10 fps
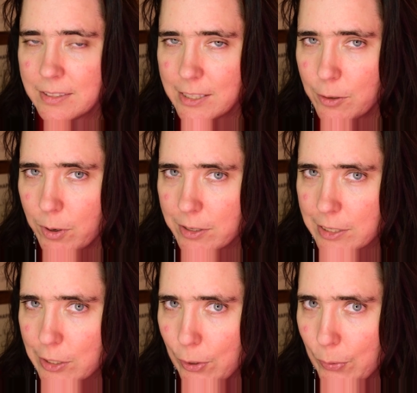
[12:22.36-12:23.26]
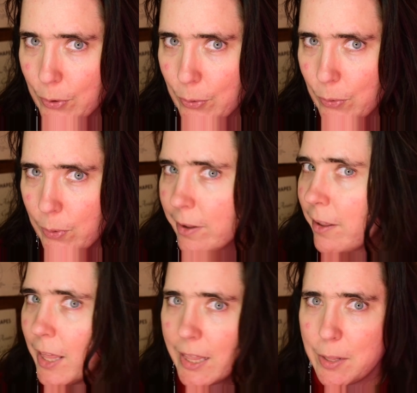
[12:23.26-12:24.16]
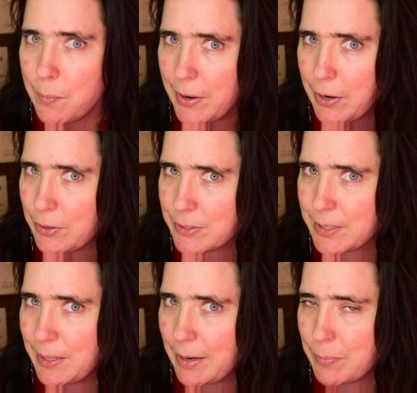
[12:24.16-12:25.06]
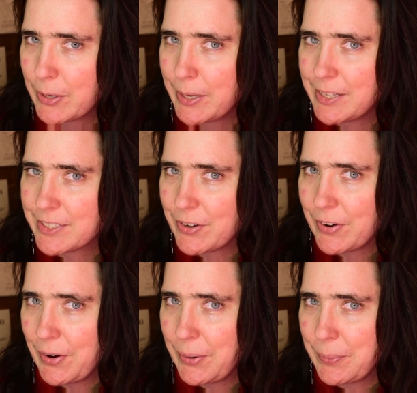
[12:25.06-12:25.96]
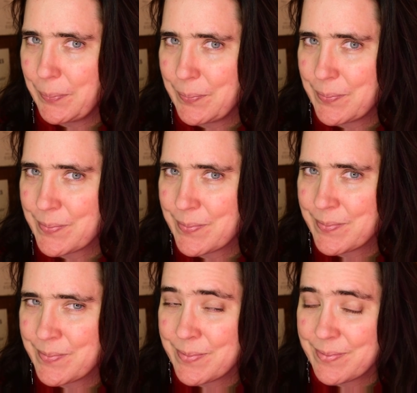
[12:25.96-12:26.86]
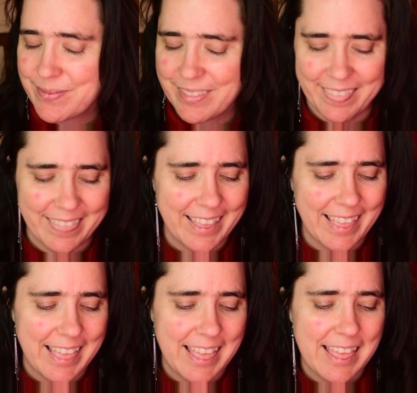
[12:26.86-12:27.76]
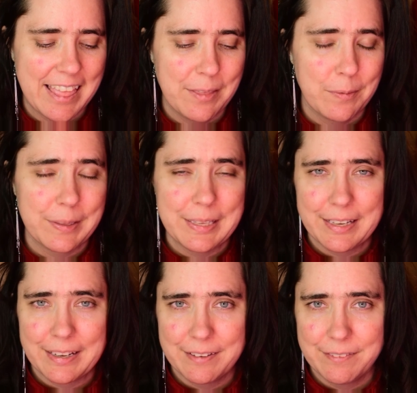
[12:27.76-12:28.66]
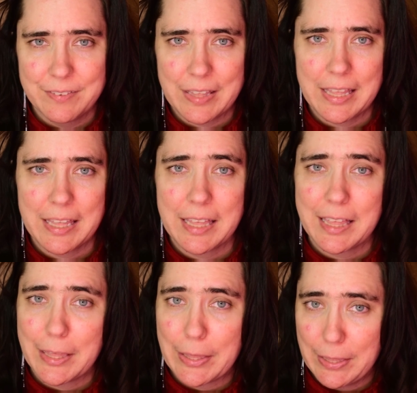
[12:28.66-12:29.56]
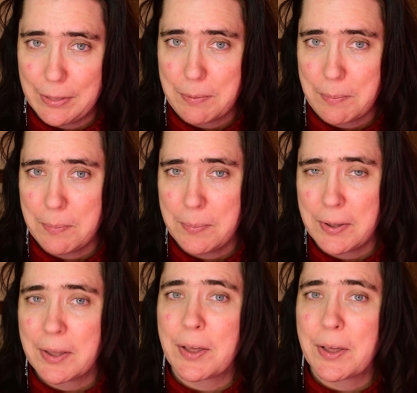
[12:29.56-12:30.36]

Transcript: do you want to know who the Pear celebrities are? We have Kim